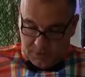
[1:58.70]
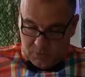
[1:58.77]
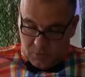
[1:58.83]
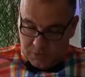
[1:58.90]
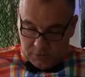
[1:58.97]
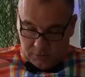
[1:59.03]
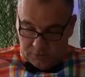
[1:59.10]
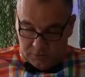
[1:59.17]

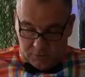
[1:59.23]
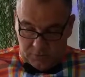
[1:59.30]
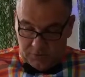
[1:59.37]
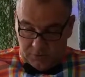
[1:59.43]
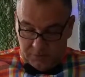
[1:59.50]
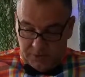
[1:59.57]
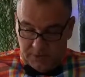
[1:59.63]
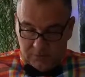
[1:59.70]
We don't, we
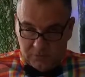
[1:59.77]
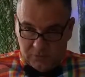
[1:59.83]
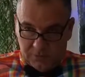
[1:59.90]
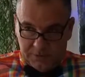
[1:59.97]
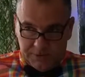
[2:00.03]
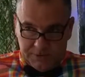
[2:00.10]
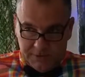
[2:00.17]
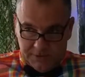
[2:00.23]
don't get all
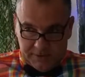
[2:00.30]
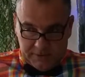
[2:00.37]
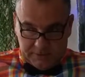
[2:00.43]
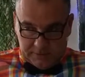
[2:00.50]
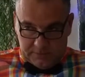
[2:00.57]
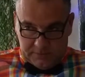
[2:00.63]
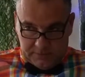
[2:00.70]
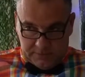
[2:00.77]
the
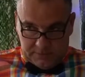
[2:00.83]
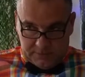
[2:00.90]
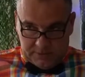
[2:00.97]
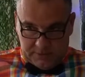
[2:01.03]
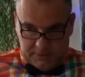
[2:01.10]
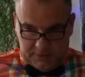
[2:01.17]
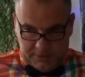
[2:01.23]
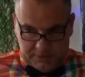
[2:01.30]
details,
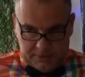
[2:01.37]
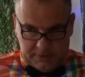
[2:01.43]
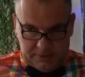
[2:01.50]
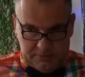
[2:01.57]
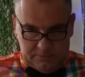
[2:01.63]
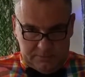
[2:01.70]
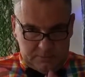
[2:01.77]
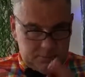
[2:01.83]

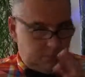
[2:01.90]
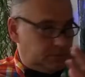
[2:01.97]
and